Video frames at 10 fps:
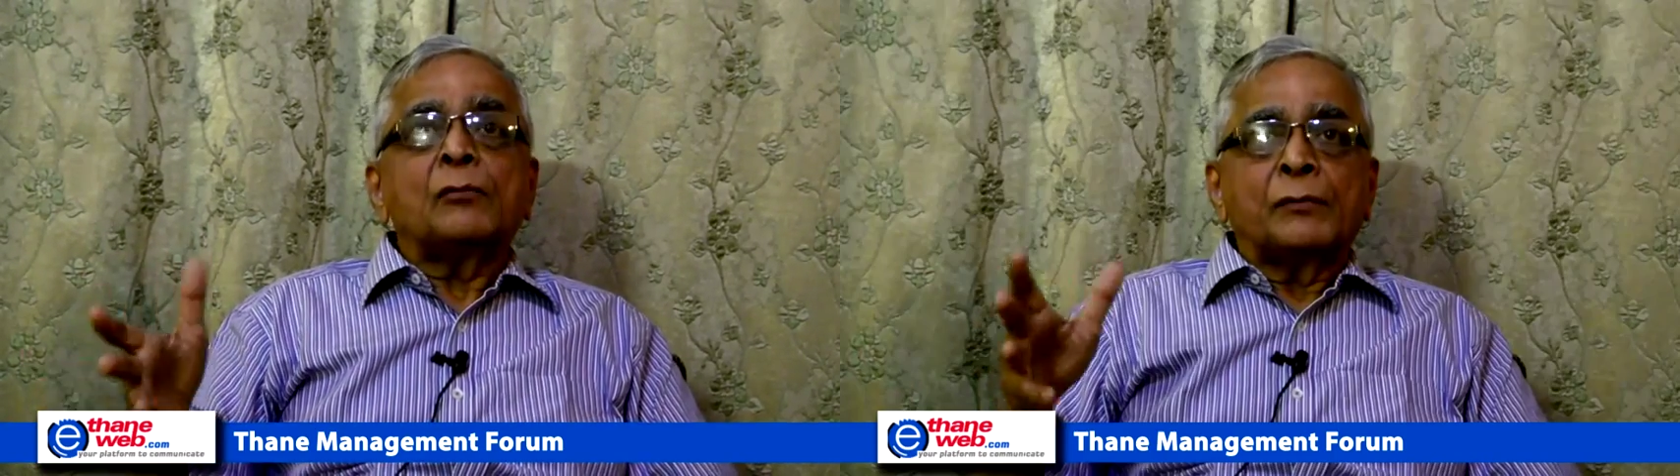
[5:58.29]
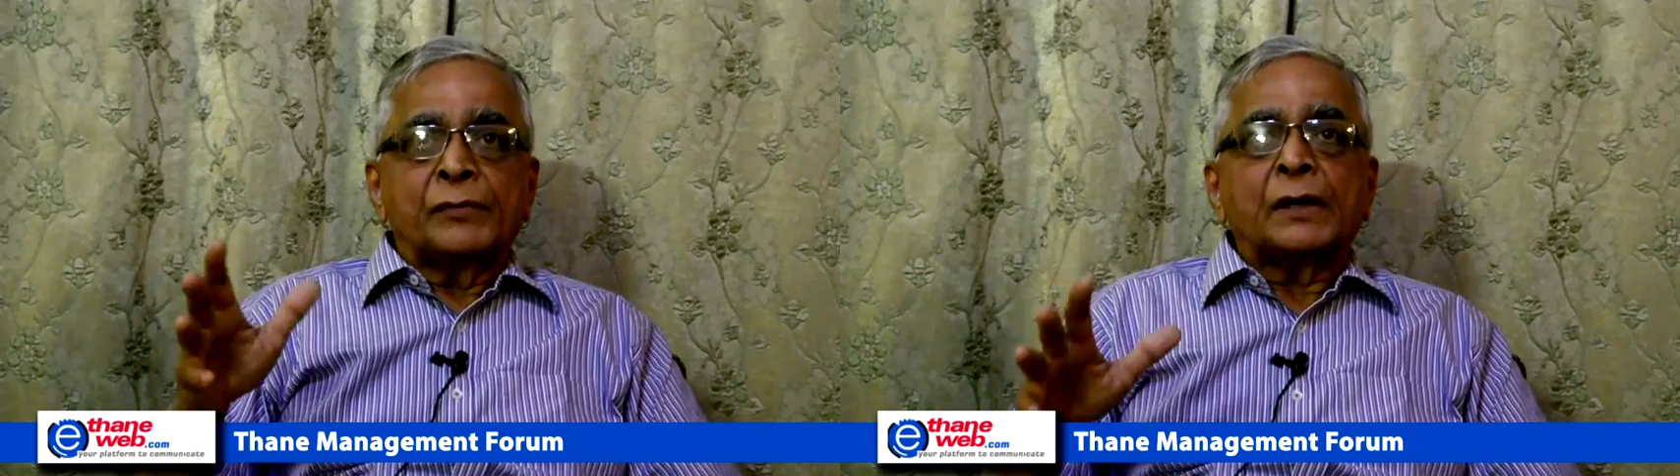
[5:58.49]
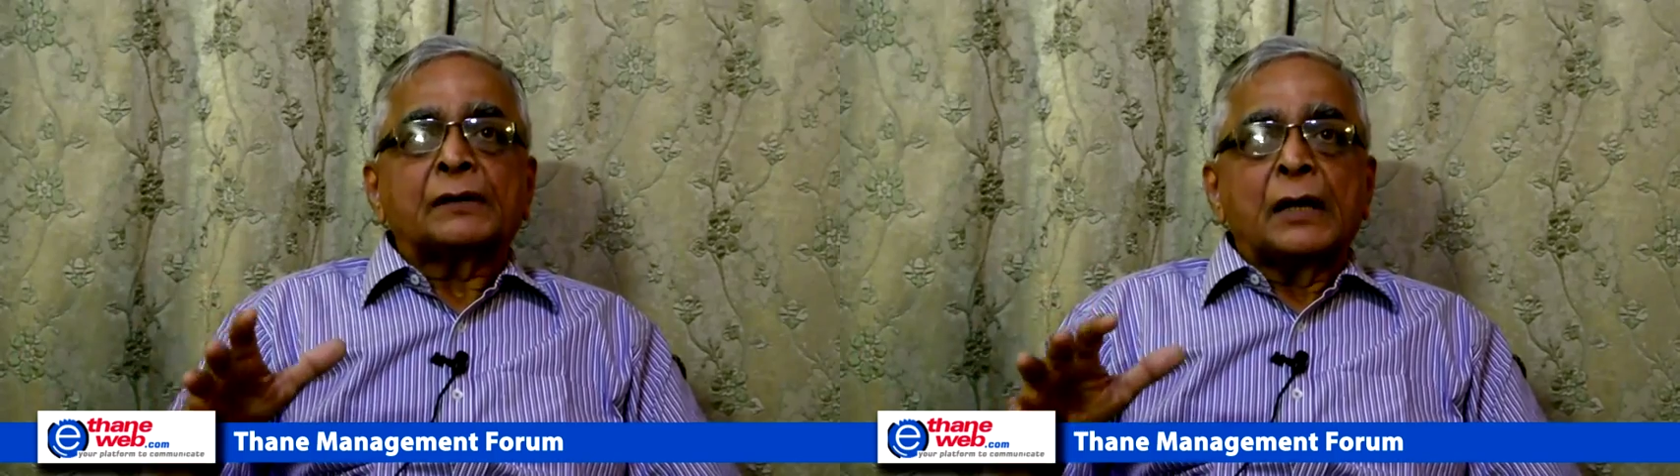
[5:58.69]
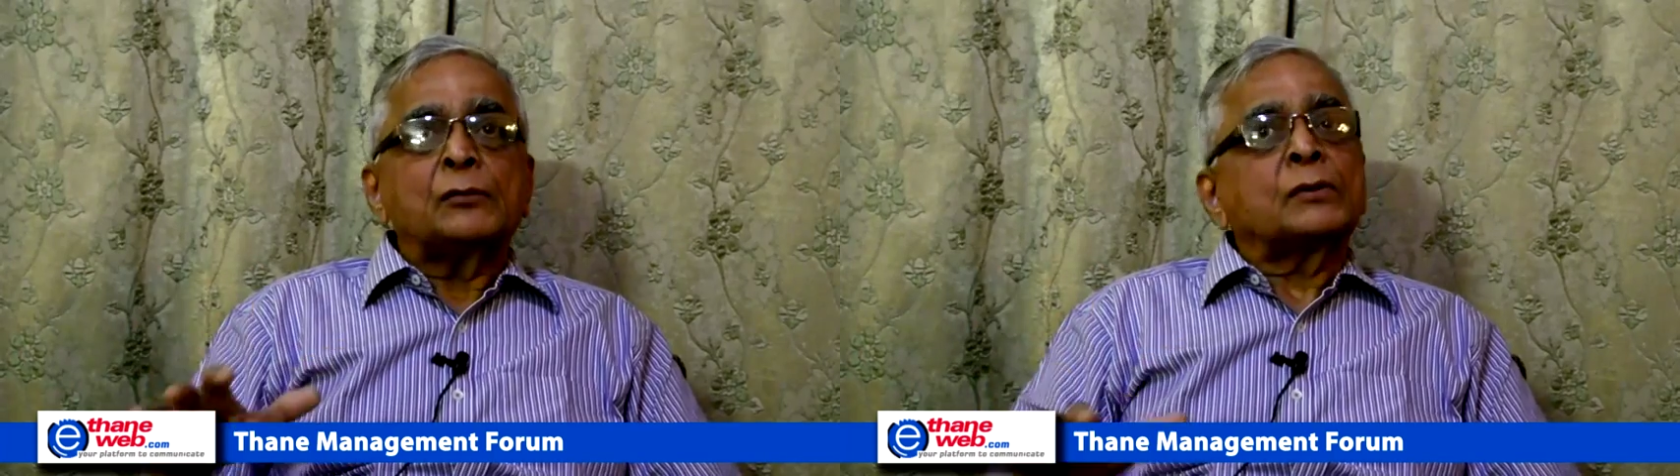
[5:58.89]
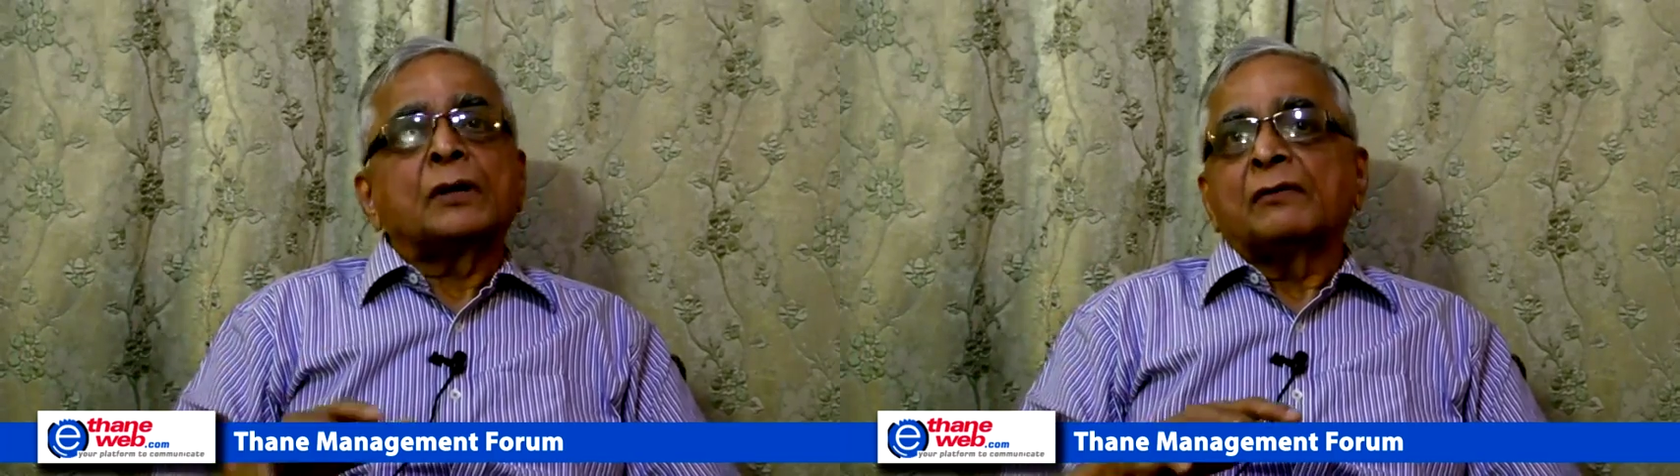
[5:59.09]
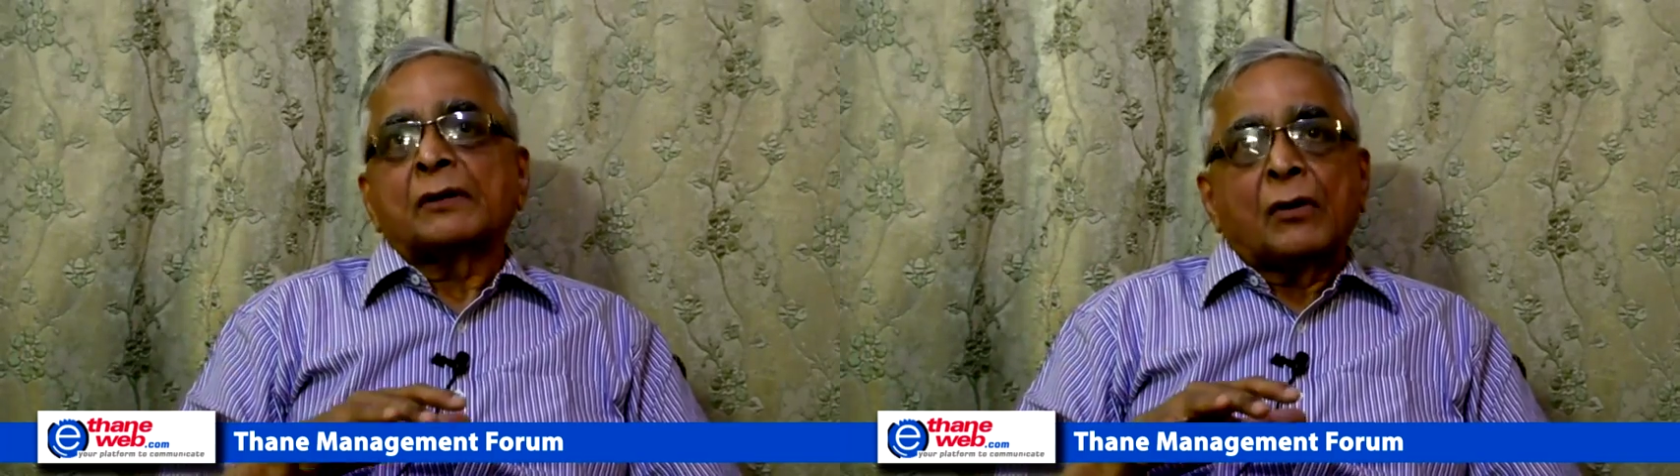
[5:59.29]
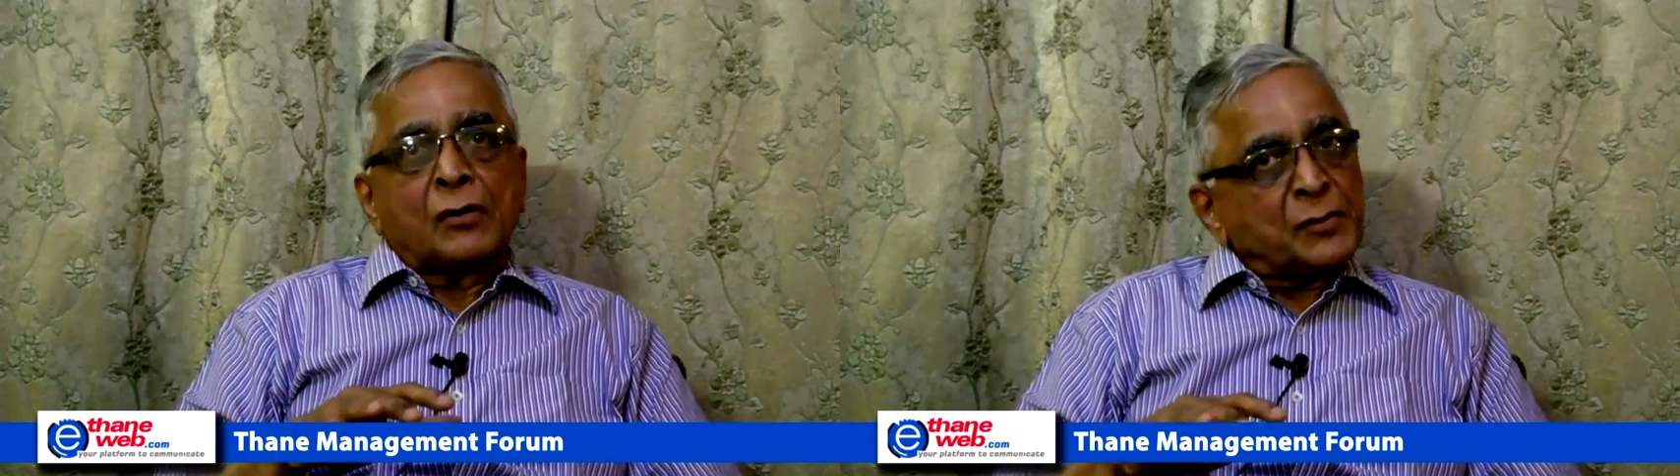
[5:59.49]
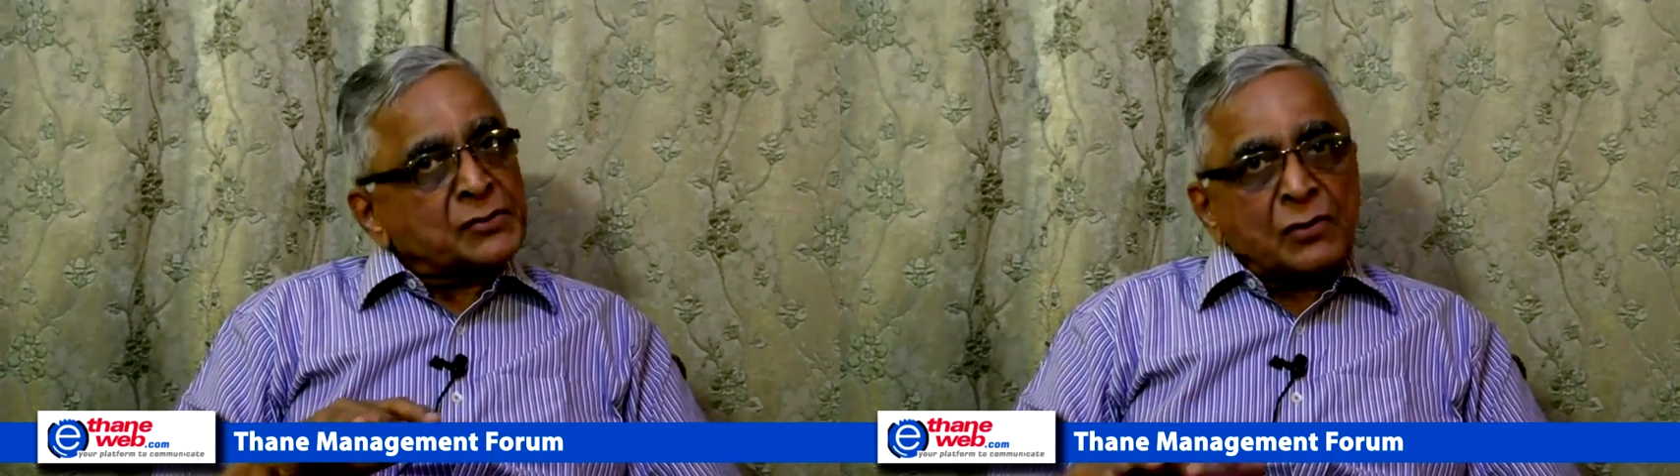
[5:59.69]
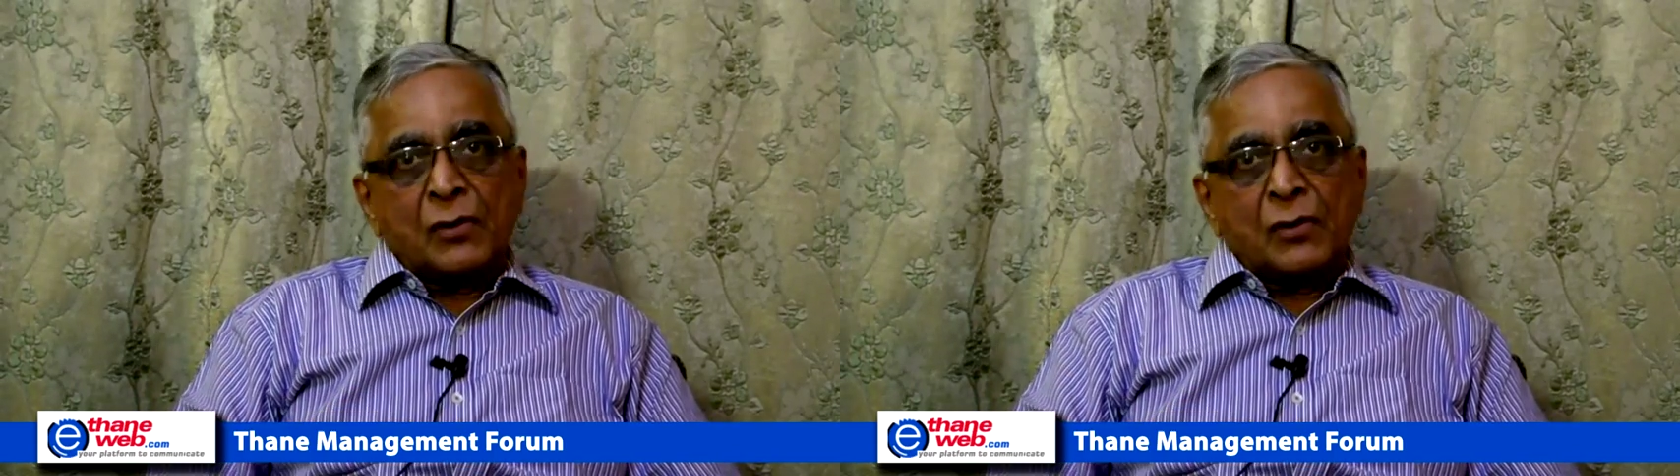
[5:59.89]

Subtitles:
We are trying to cover almost